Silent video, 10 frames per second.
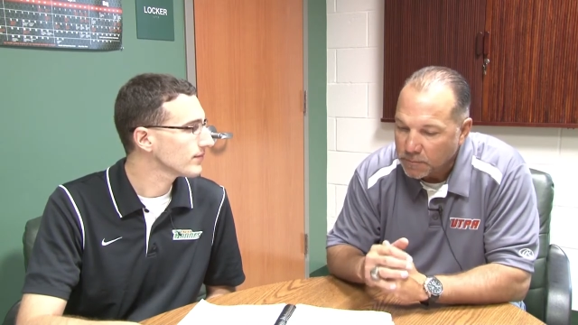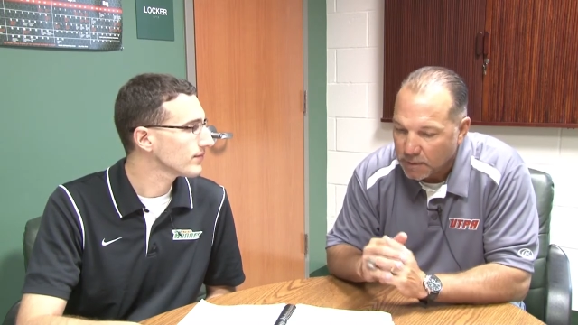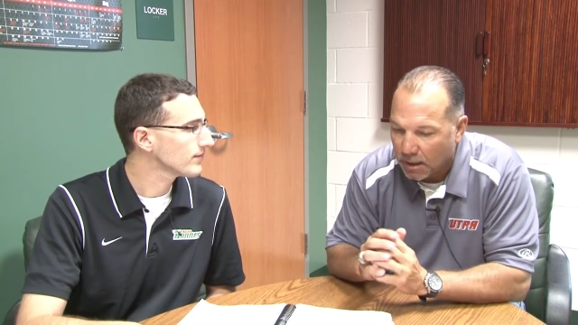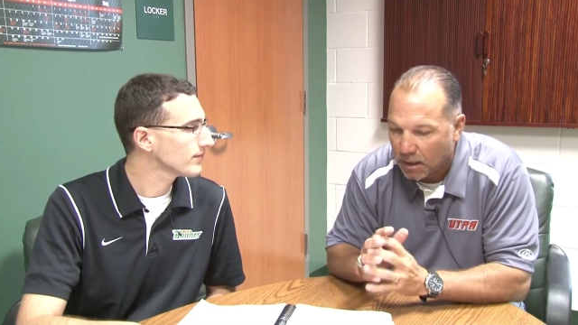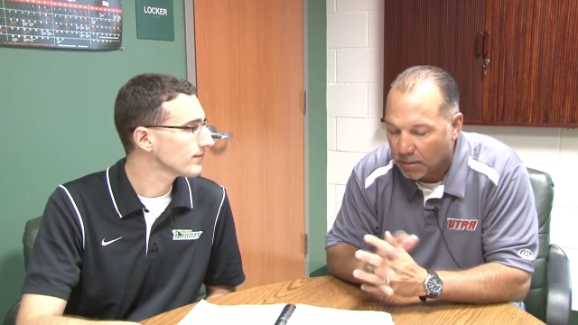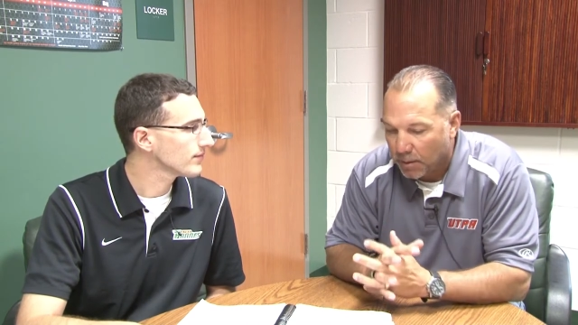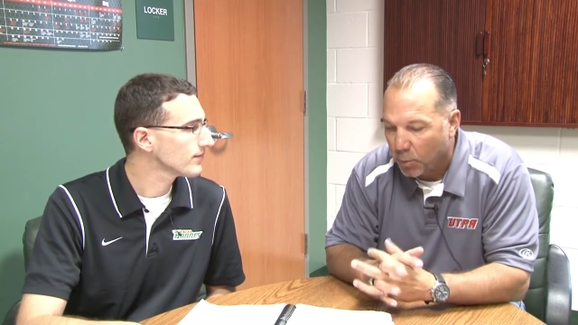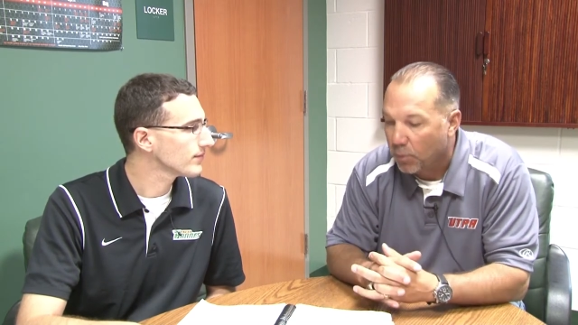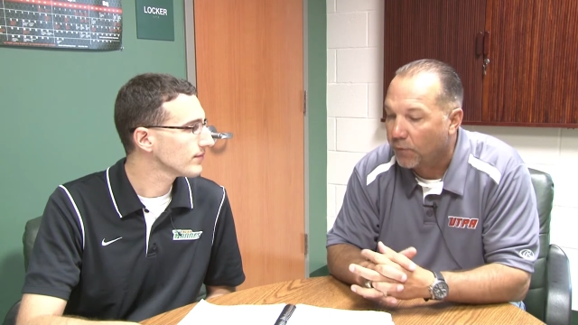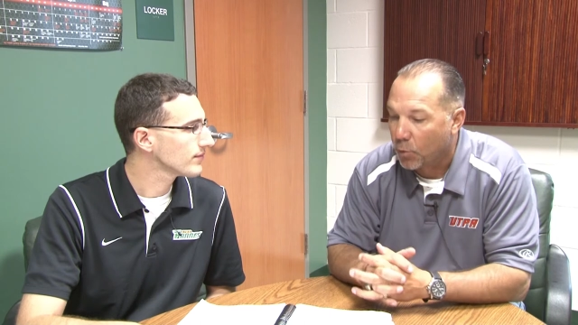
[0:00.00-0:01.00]
Speaker 1: And we
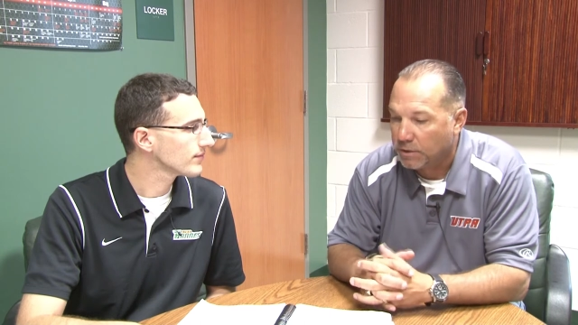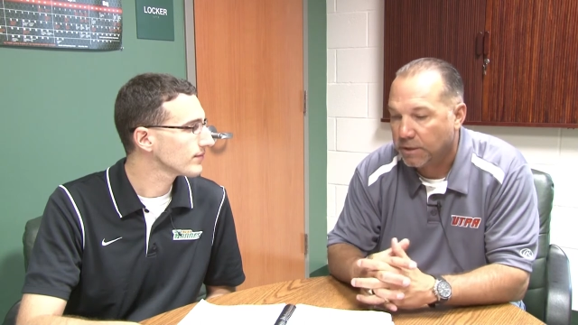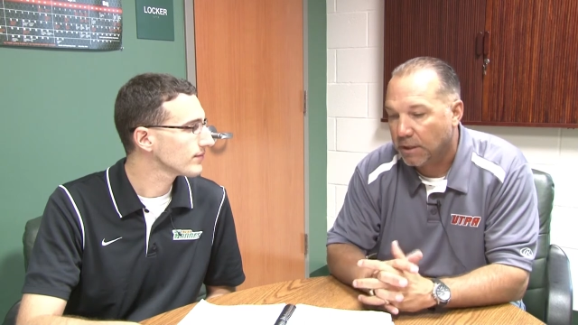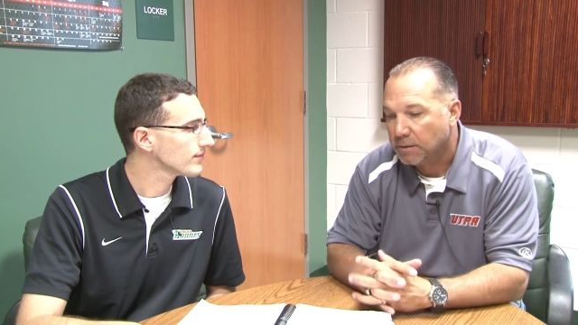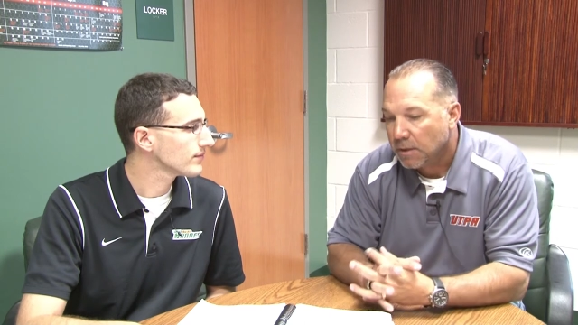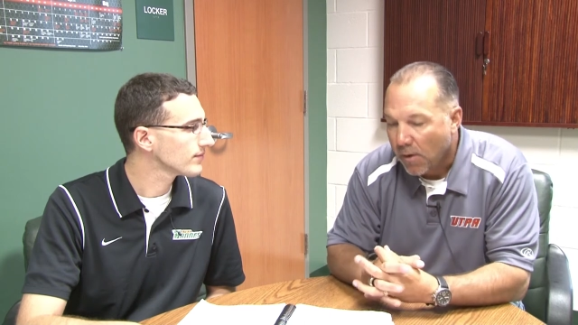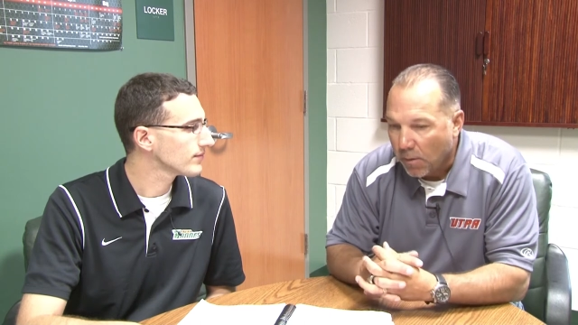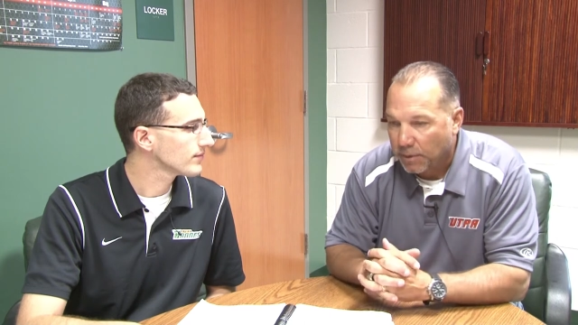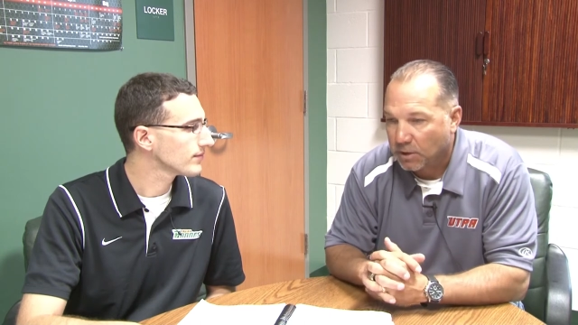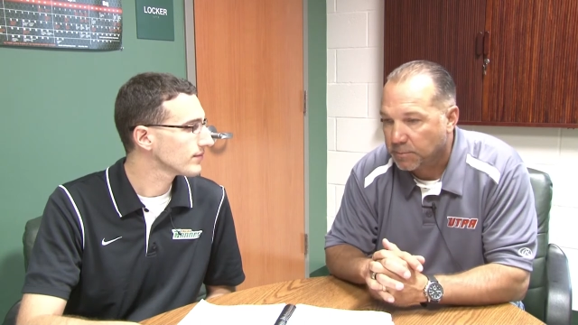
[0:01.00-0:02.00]
were fortunate
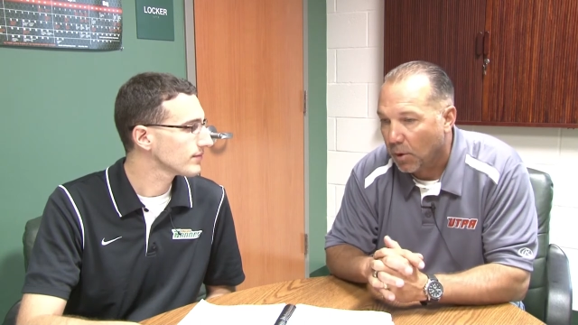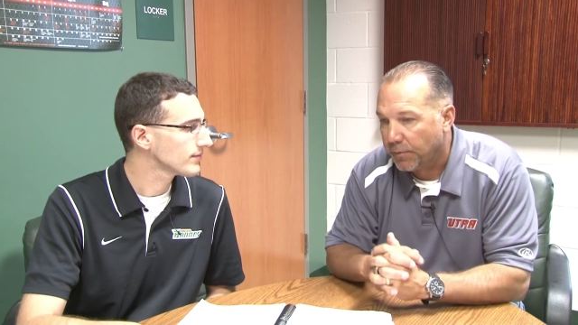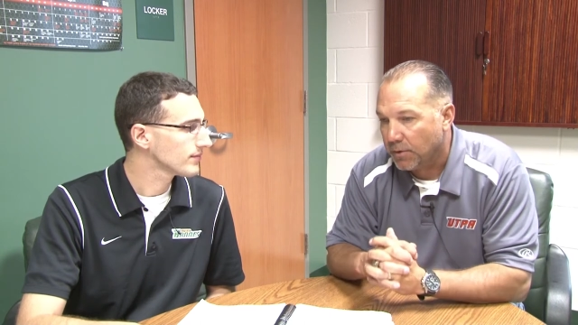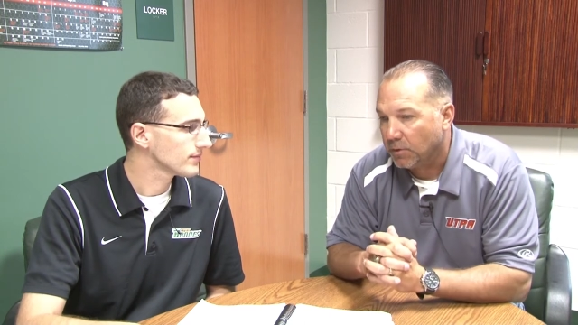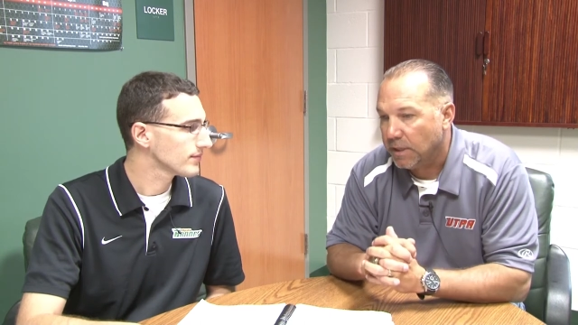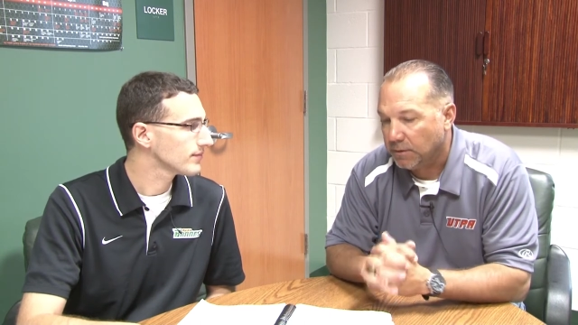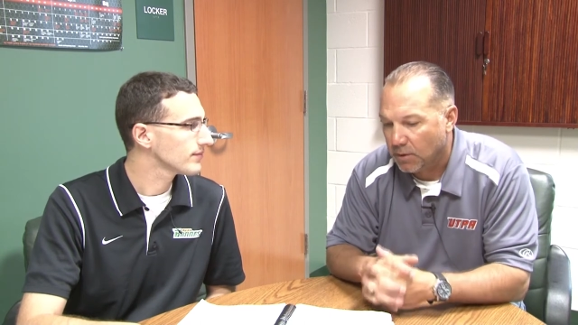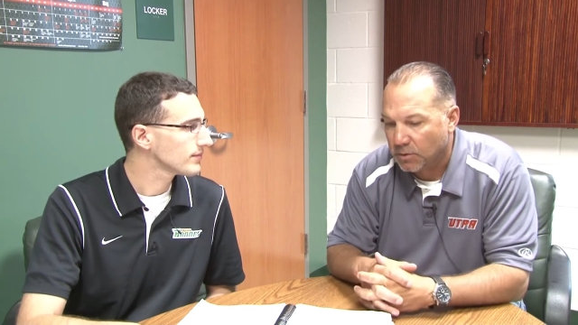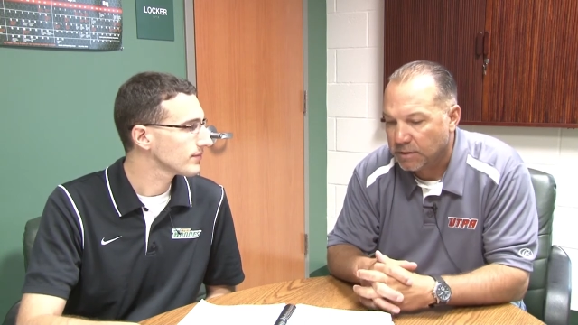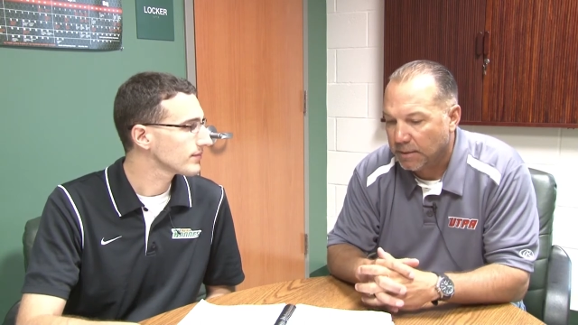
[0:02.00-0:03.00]
because both of
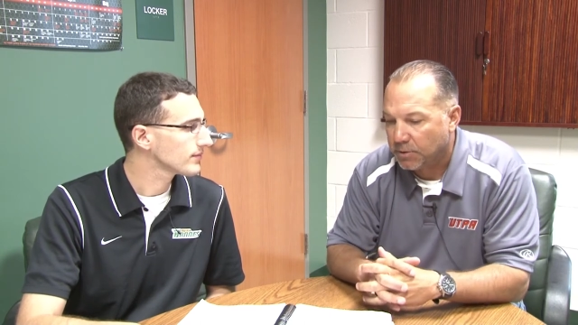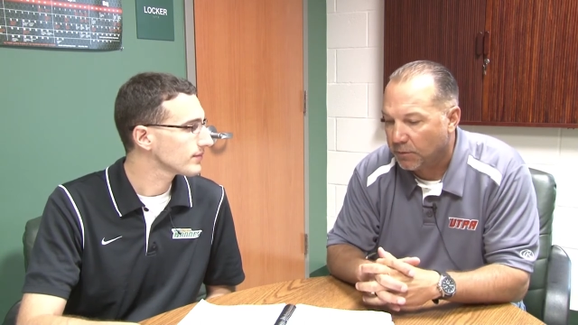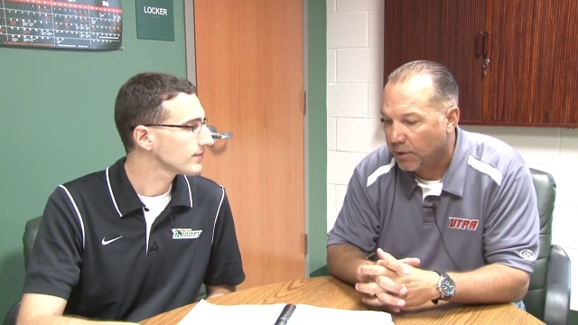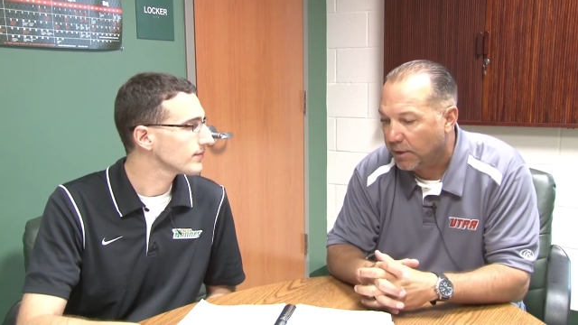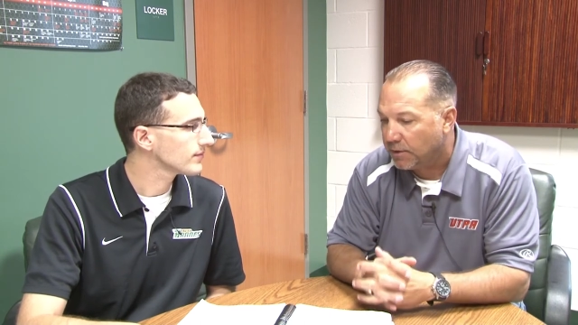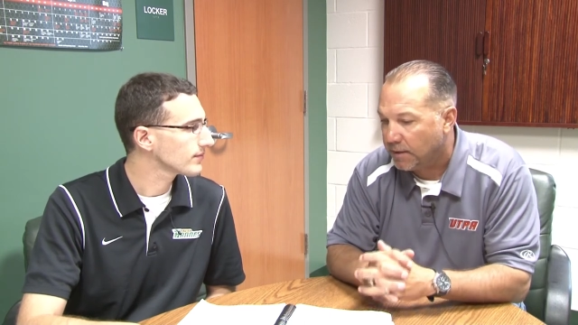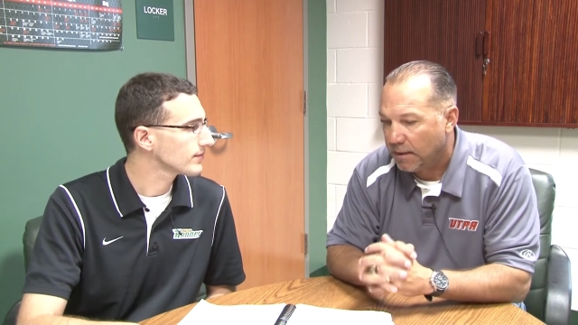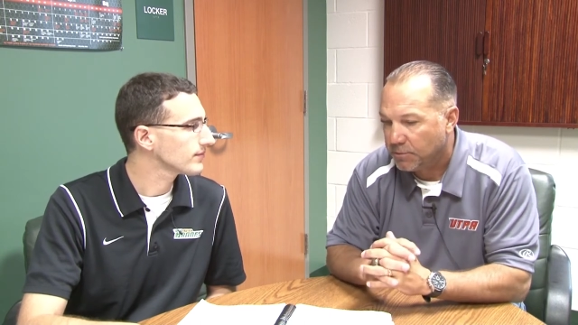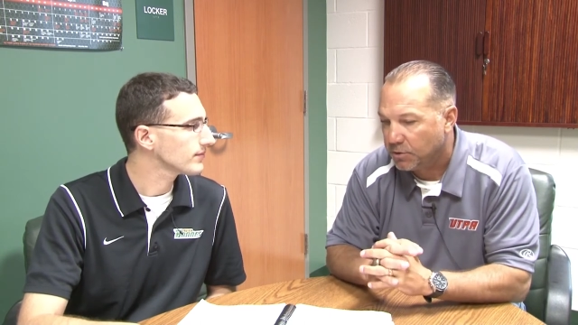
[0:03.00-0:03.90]
those teams are very good teams.